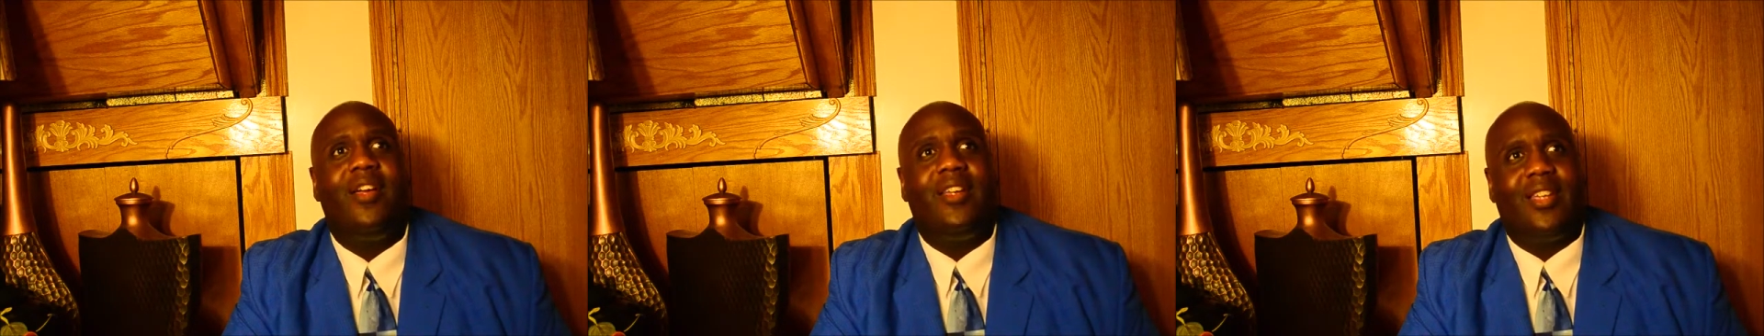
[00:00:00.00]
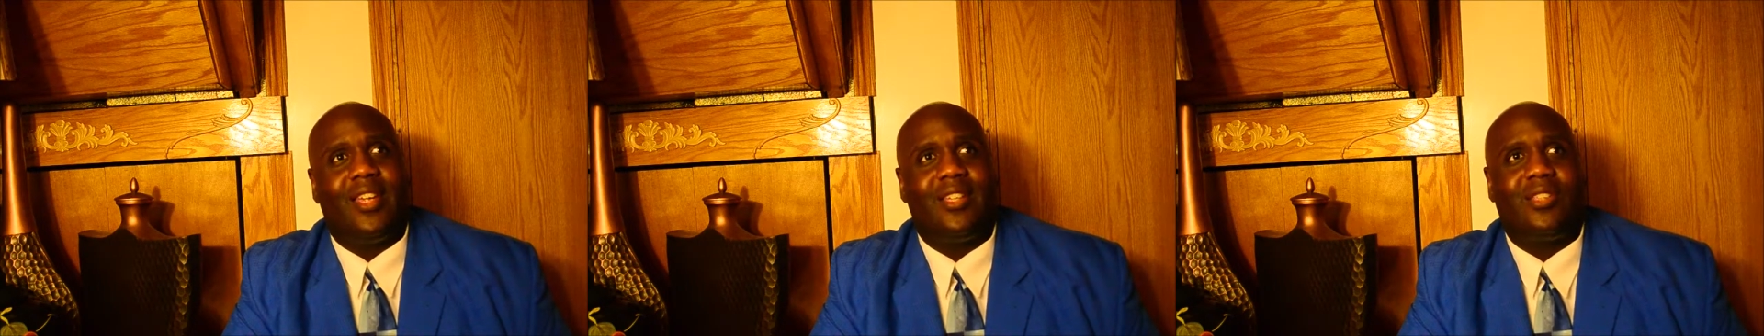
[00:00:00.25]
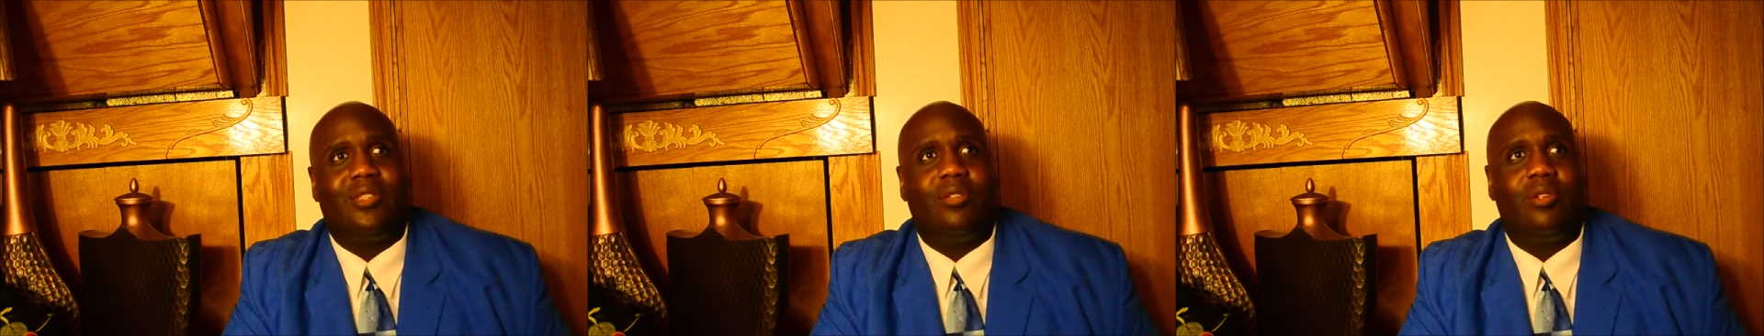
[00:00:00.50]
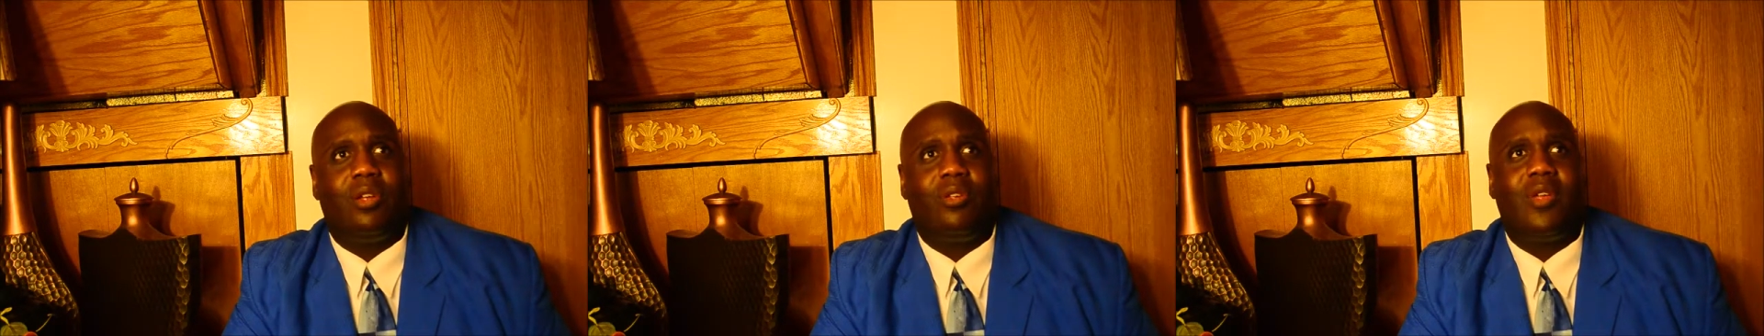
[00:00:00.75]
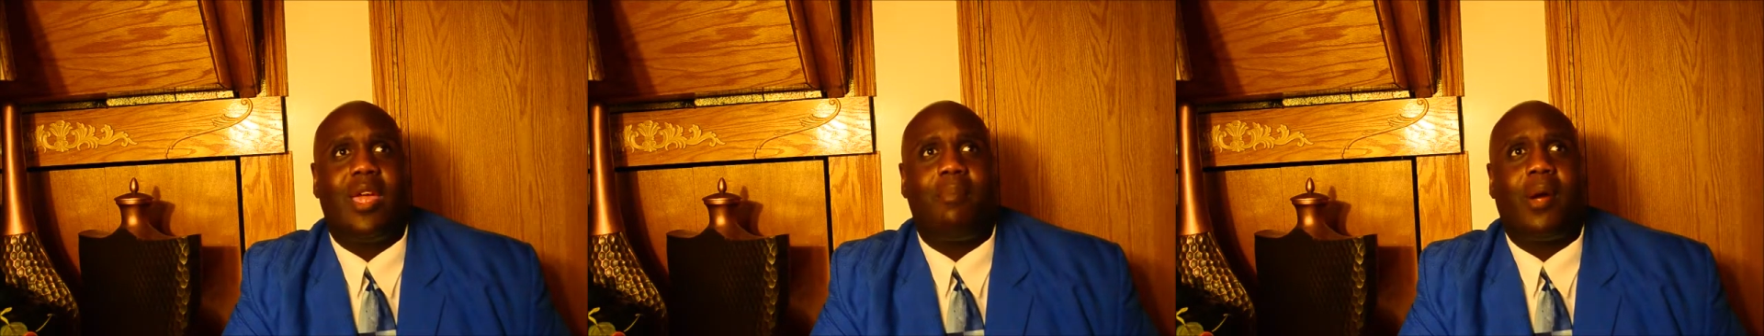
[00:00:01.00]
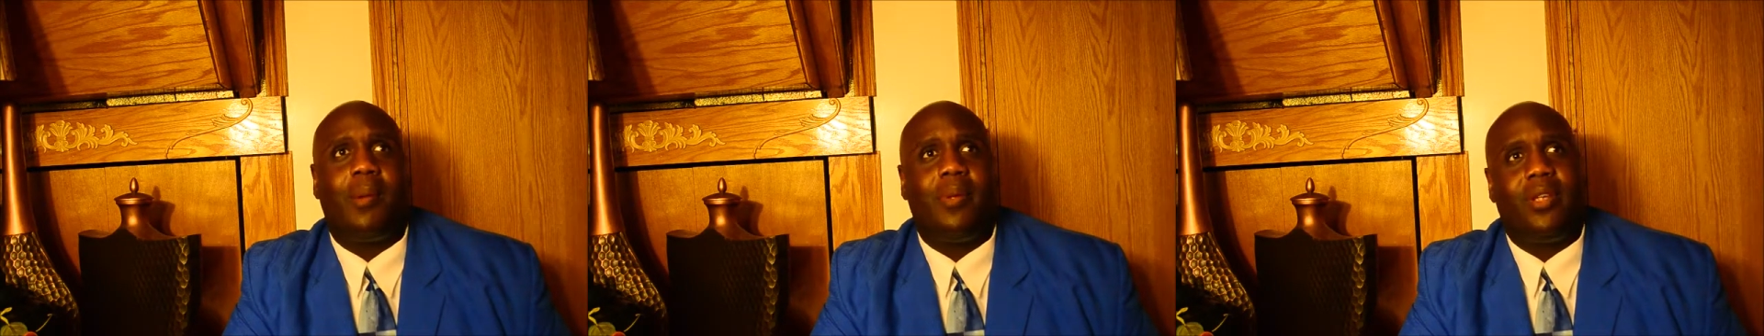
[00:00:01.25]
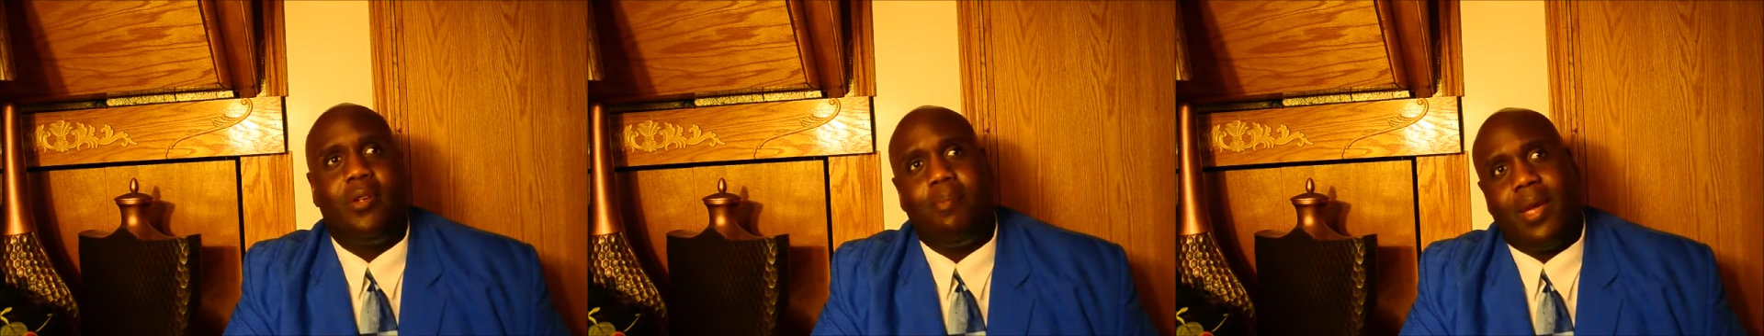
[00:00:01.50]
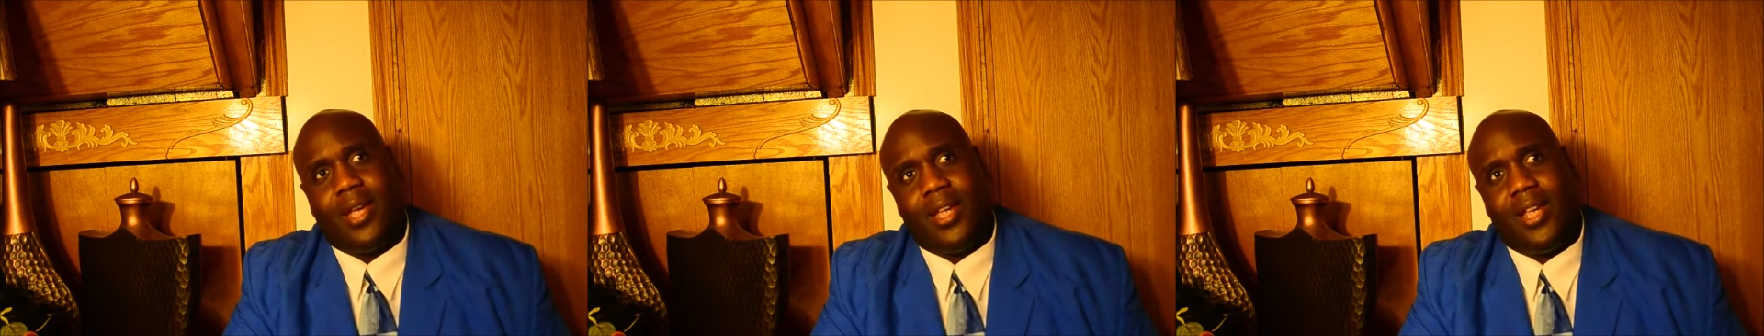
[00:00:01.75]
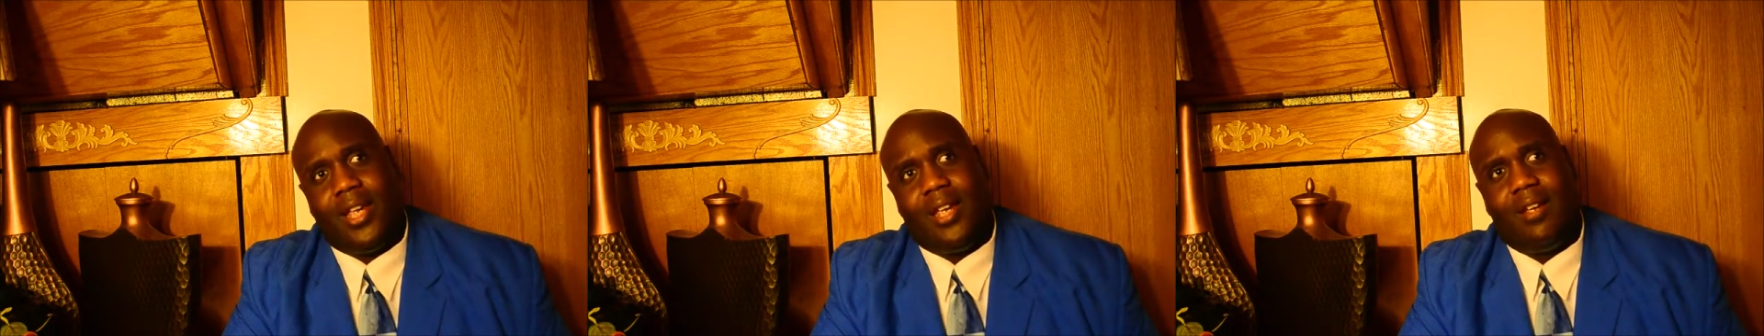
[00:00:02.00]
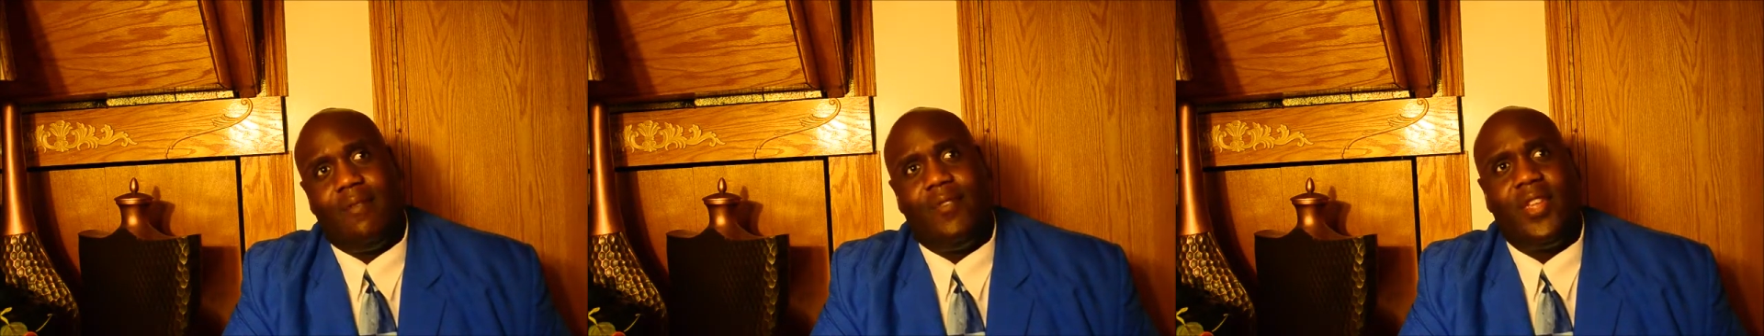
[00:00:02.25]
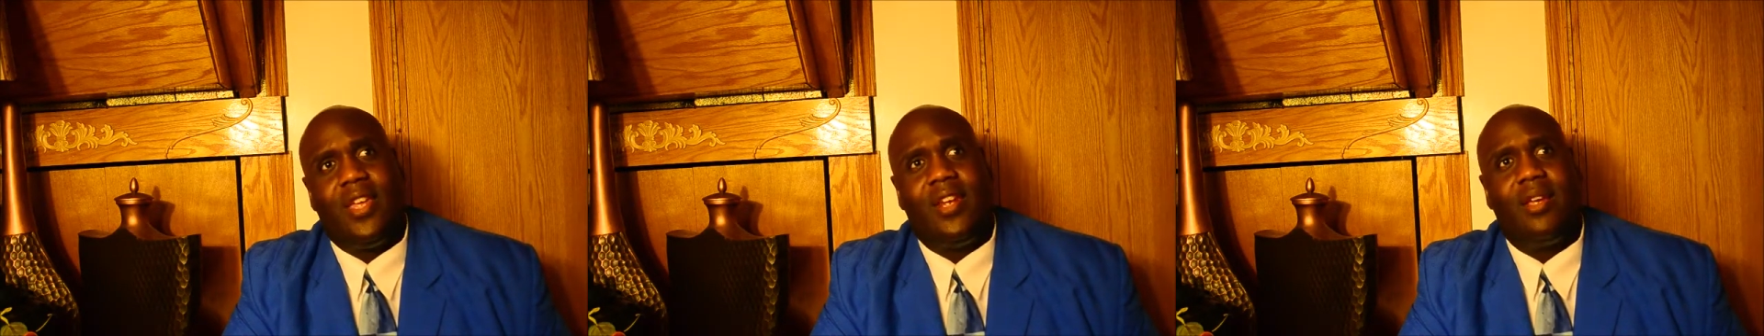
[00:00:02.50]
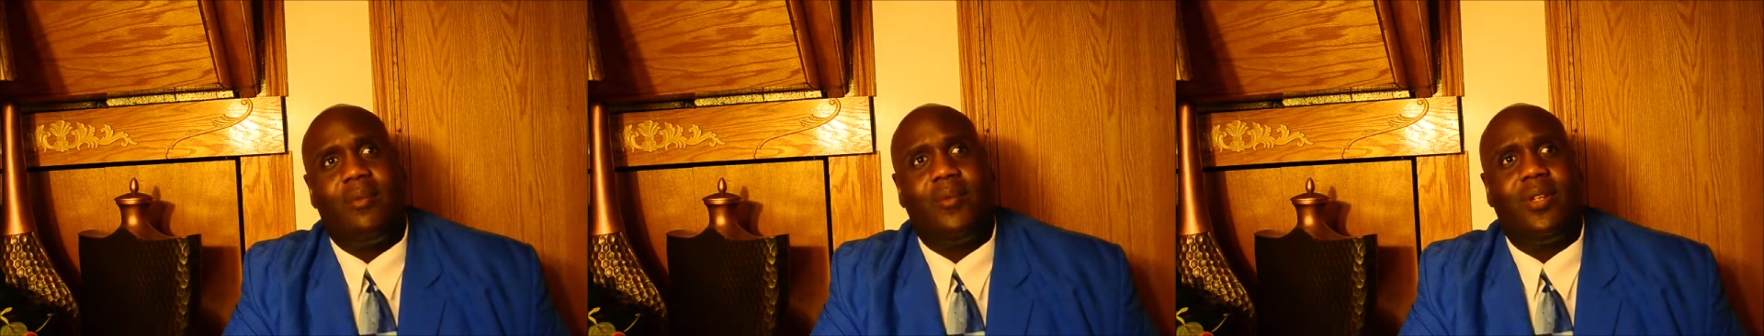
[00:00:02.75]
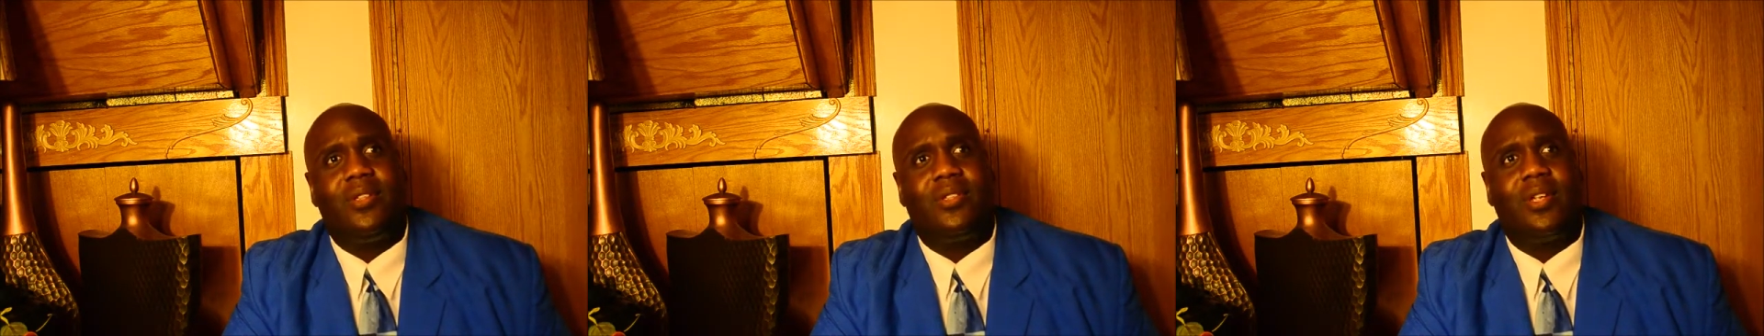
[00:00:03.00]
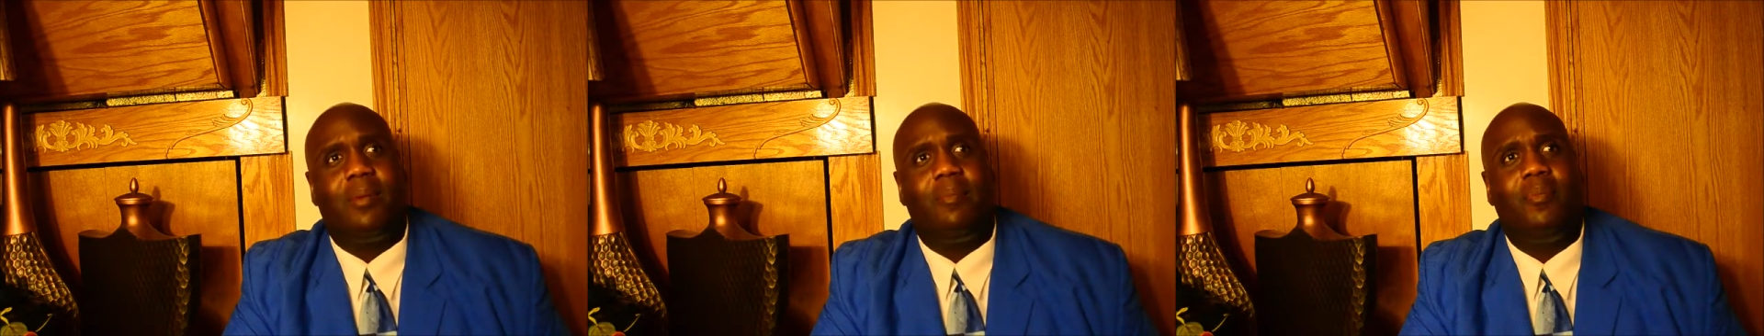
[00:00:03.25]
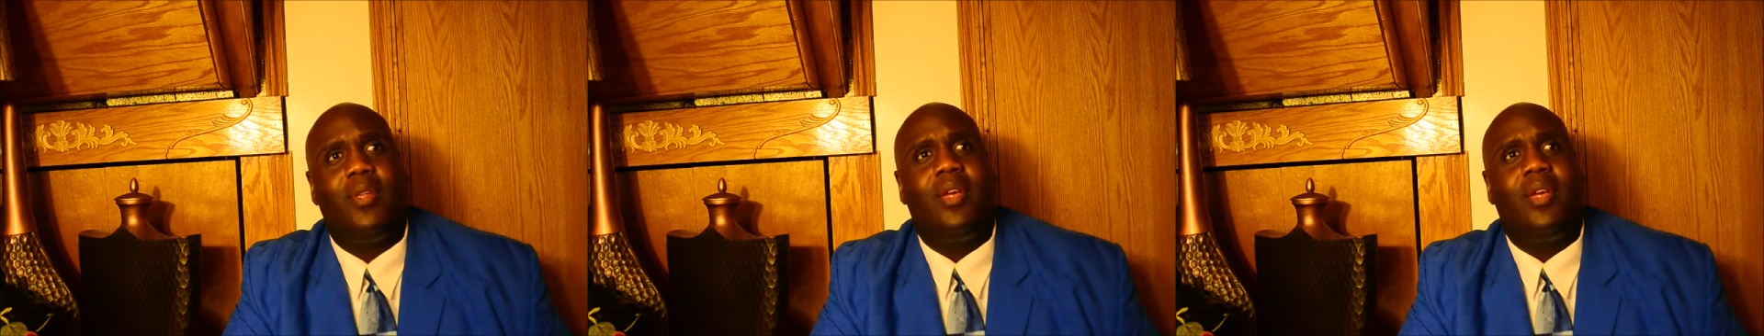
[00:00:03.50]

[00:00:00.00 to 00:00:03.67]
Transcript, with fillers: Yes, you know, you had Barbecue Becky, and then it was um,